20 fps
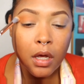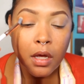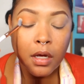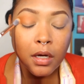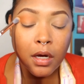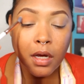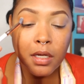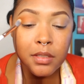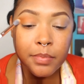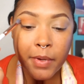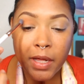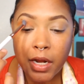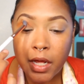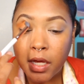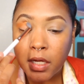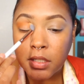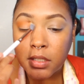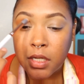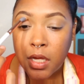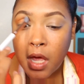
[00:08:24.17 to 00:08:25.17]

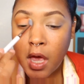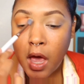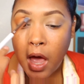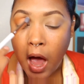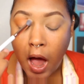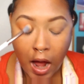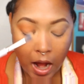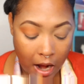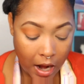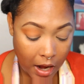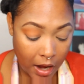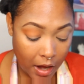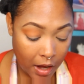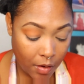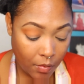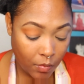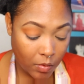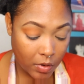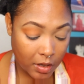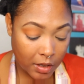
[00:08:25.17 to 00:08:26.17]
Cosmetics.
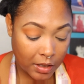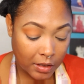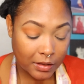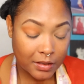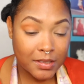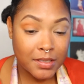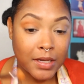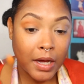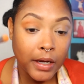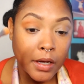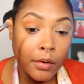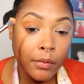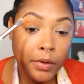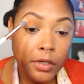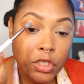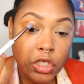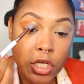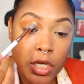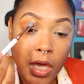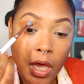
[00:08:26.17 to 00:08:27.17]
I want to get the second
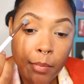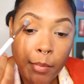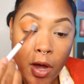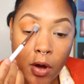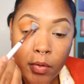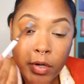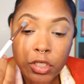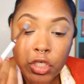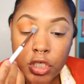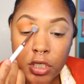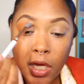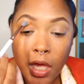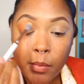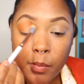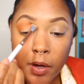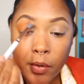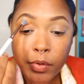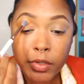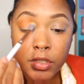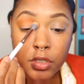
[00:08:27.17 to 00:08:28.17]
one she came out with. She came
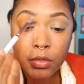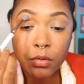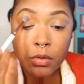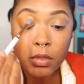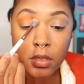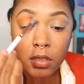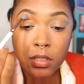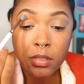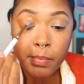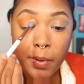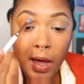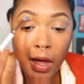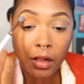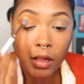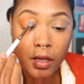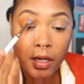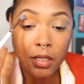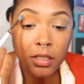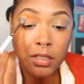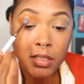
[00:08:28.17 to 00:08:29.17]
out with 2 of those
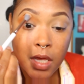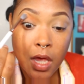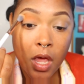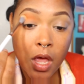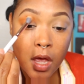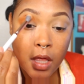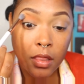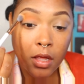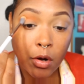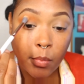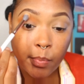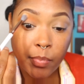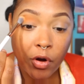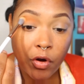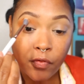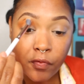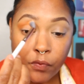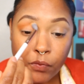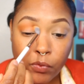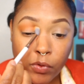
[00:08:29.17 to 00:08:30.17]
palettes. They're
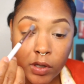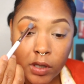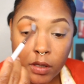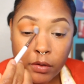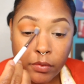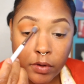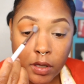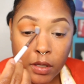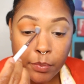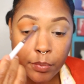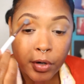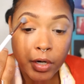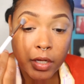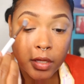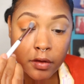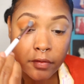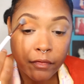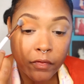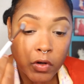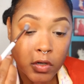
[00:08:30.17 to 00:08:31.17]
both really, really pretty.
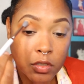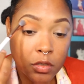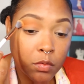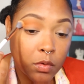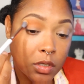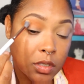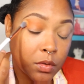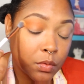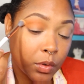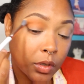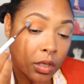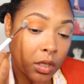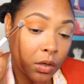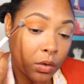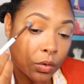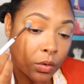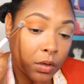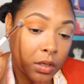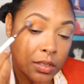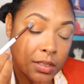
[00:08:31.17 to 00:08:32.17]
The first one's really
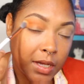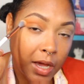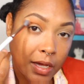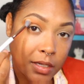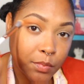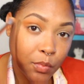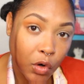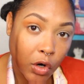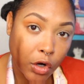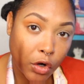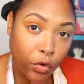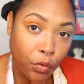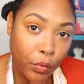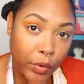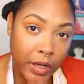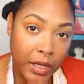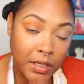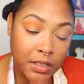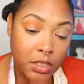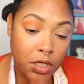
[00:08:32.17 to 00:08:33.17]
cool because it has more
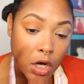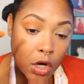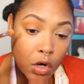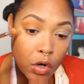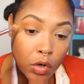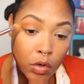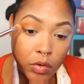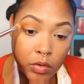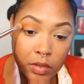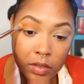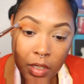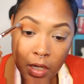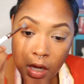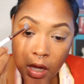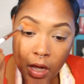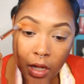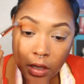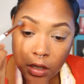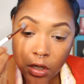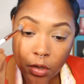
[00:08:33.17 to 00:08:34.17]
green tones,
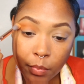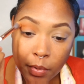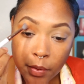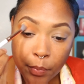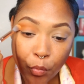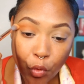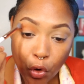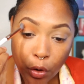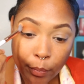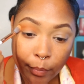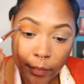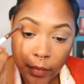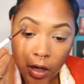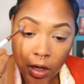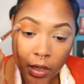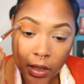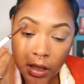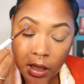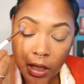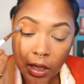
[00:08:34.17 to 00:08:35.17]
a little bit more
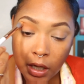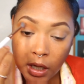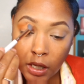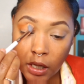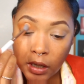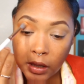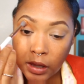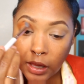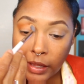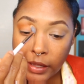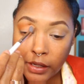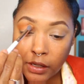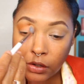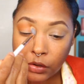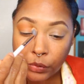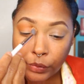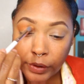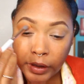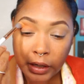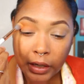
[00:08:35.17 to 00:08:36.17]
murky, light
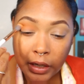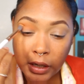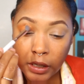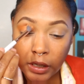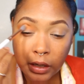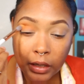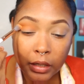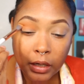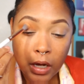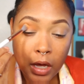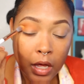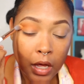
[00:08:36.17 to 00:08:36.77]
green,